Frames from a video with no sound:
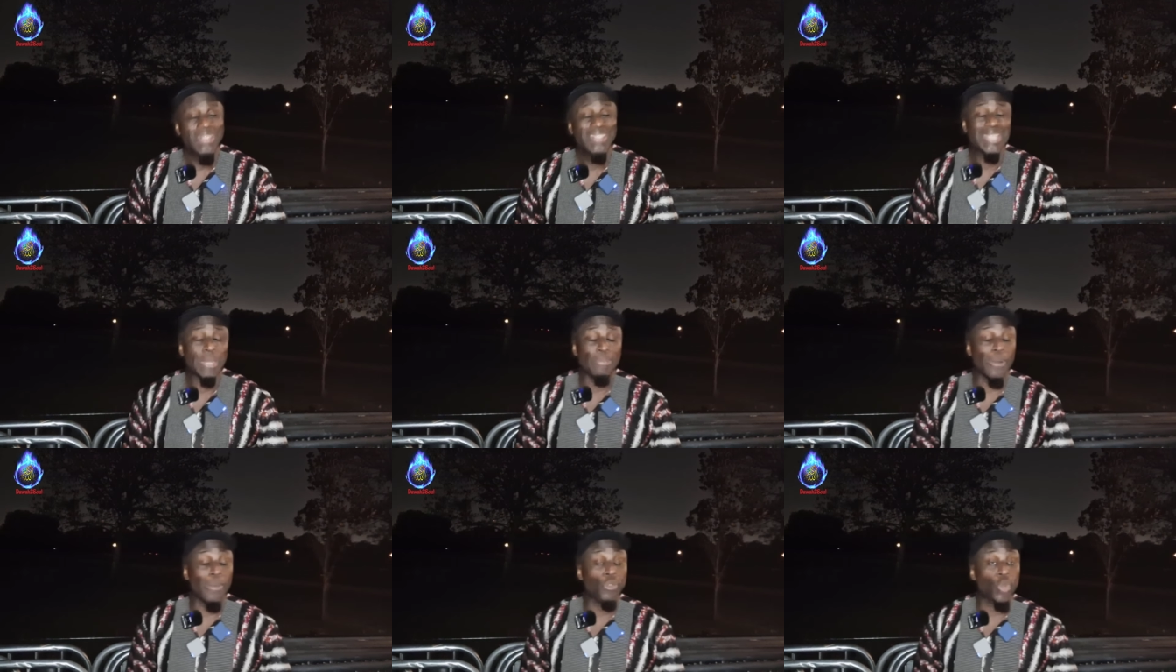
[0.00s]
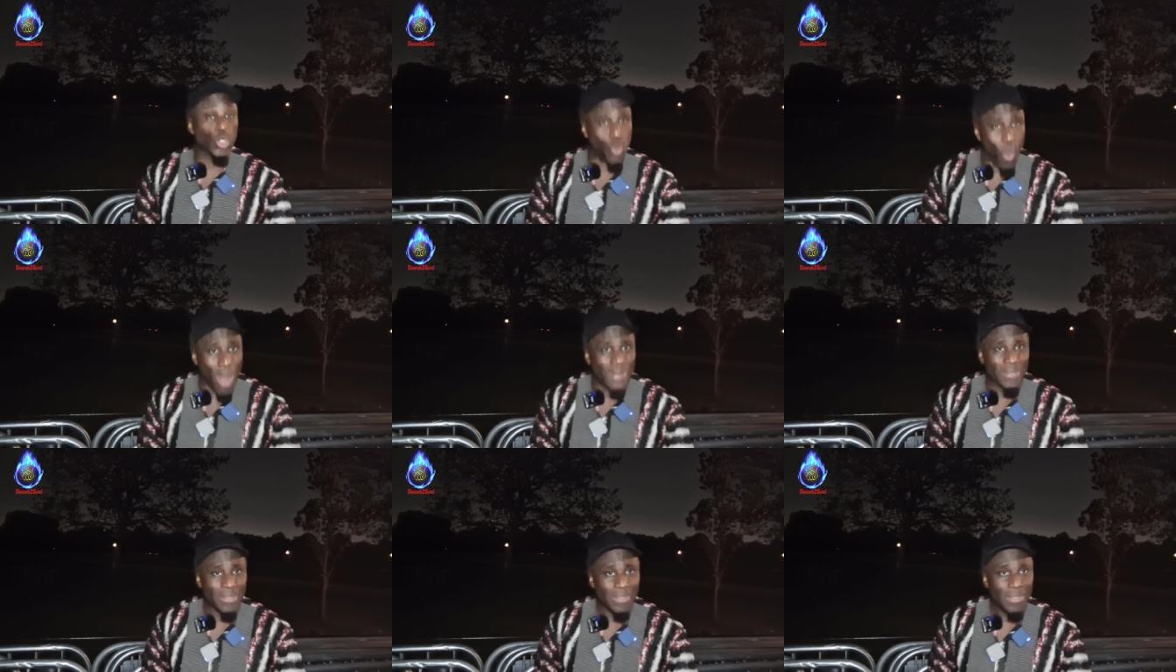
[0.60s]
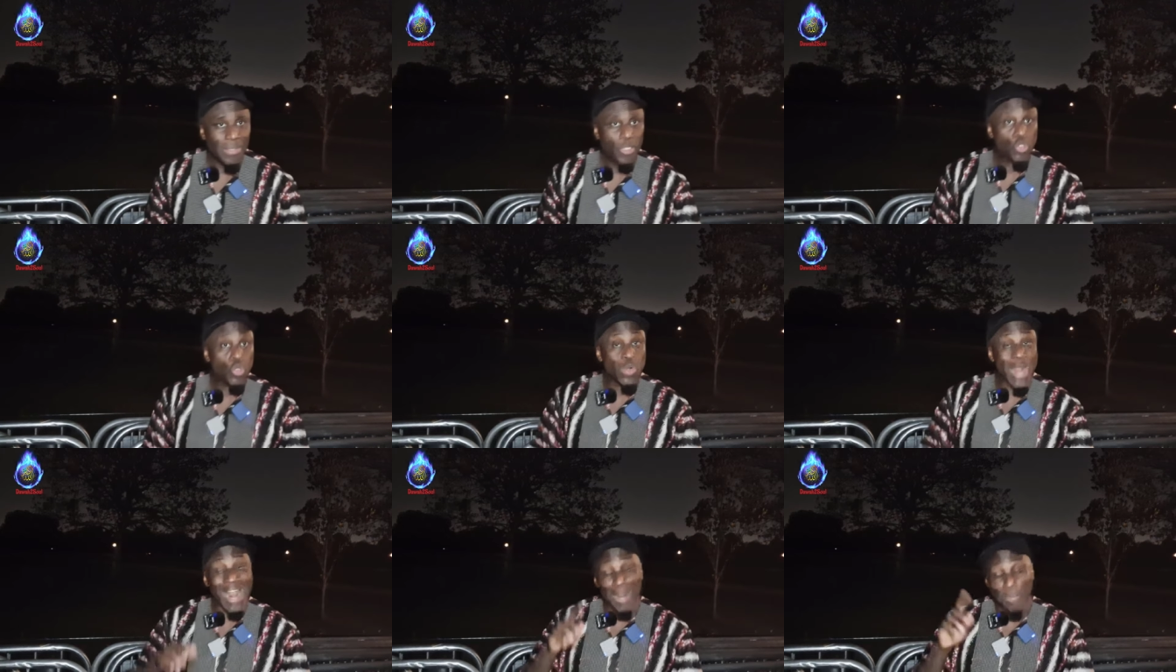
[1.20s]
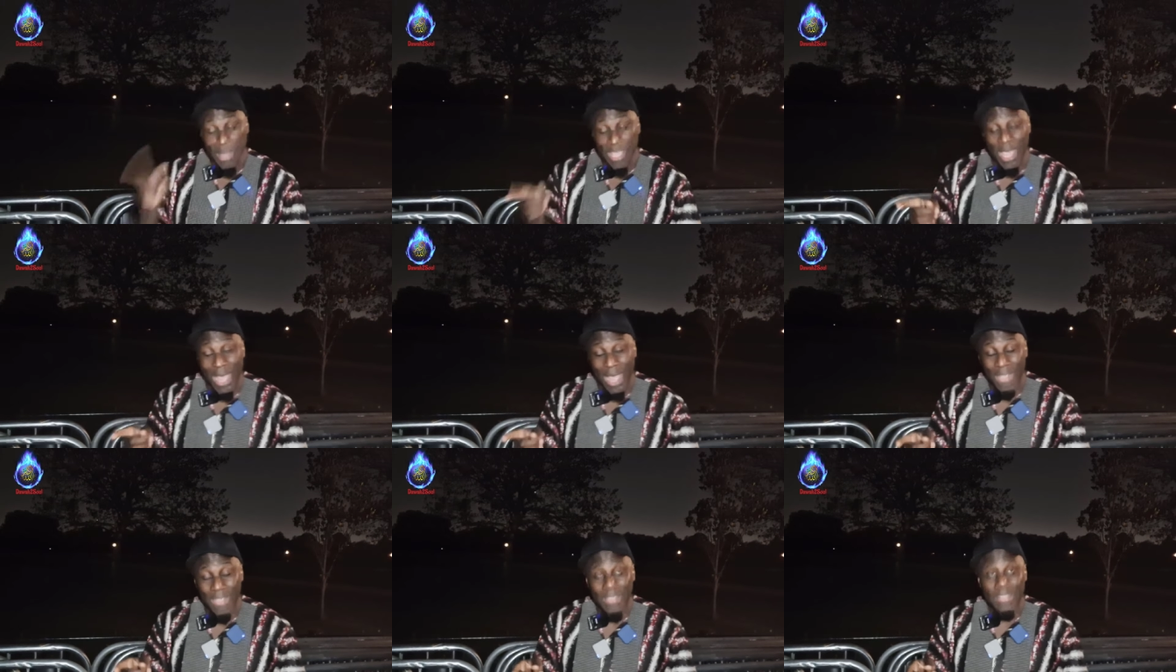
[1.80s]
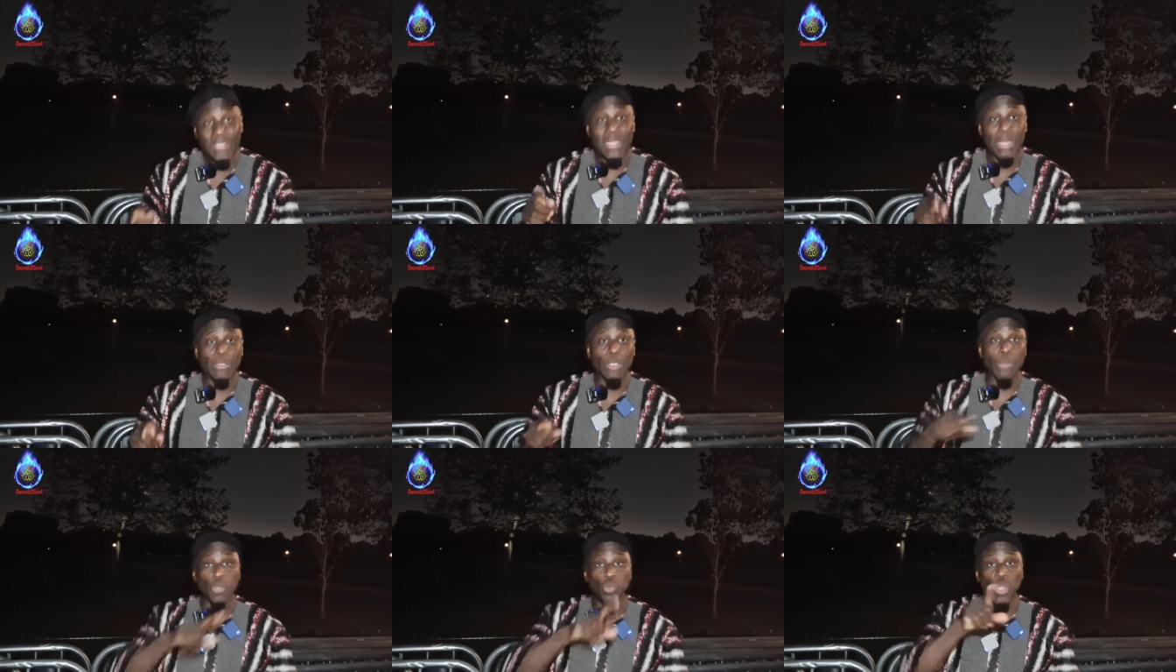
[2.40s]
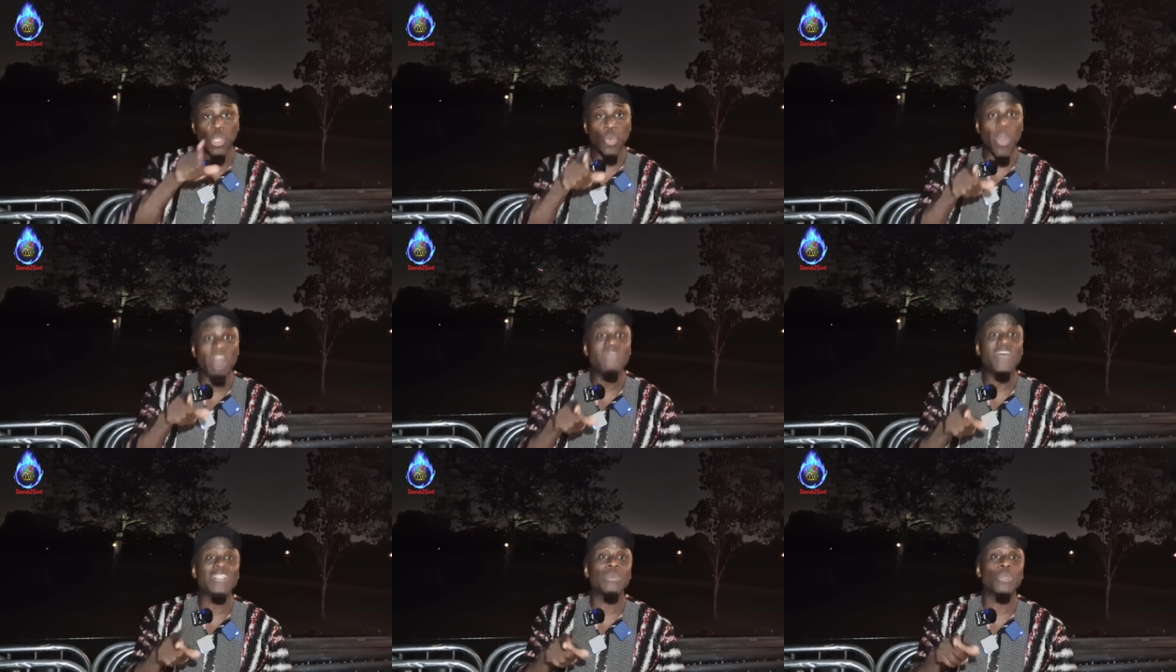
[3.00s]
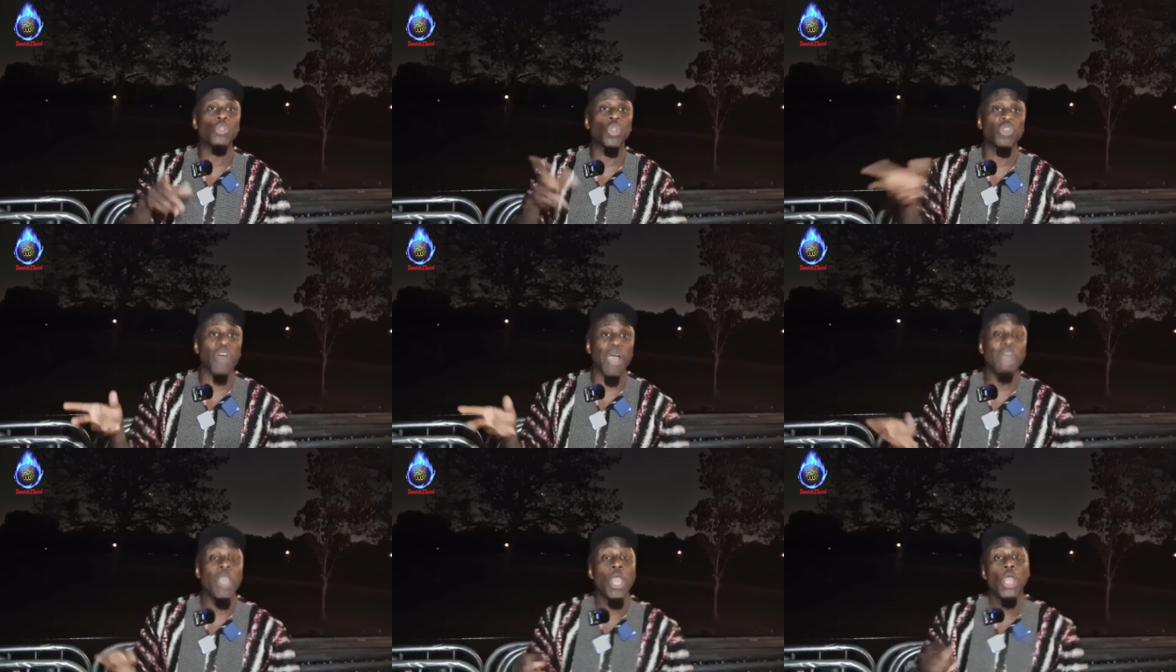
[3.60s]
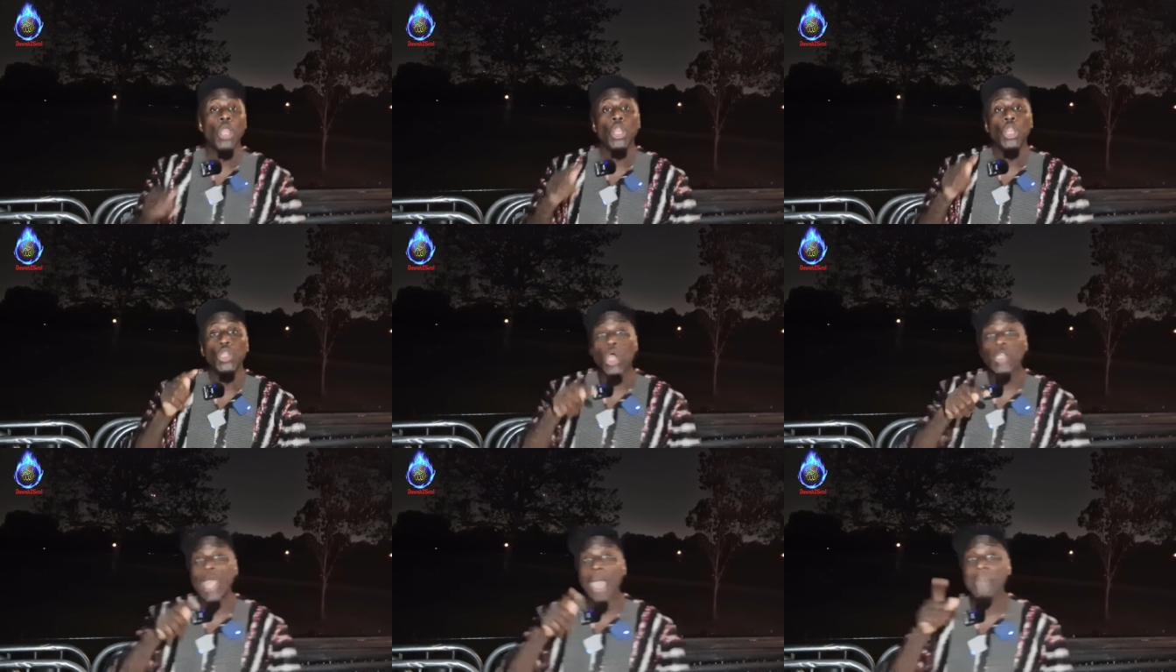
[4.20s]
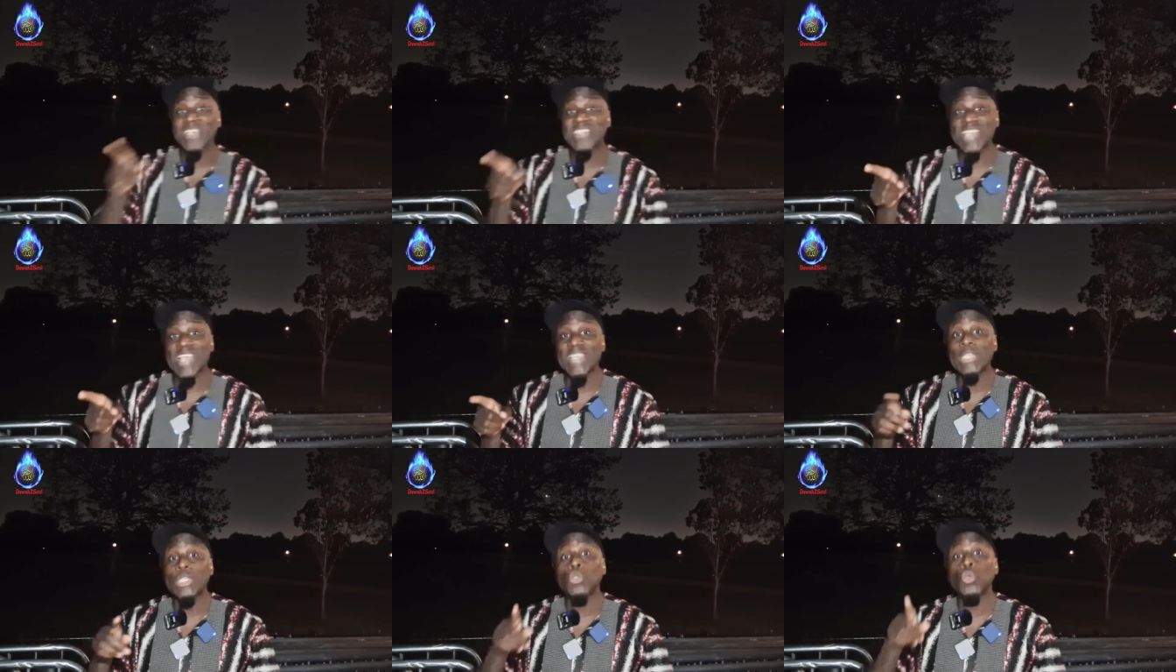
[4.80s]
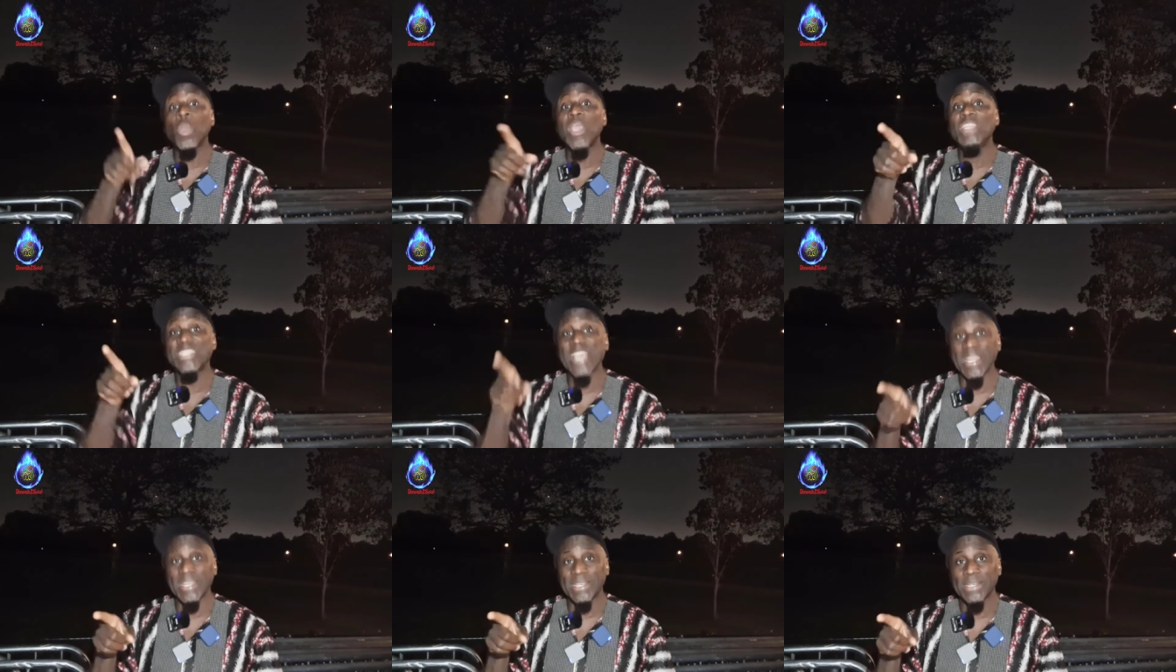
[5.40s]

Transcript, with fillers: chapter twenty-one, Surah Anbiya, chapter number twenty-one, verse number twenty-five. Not a messenger did we send,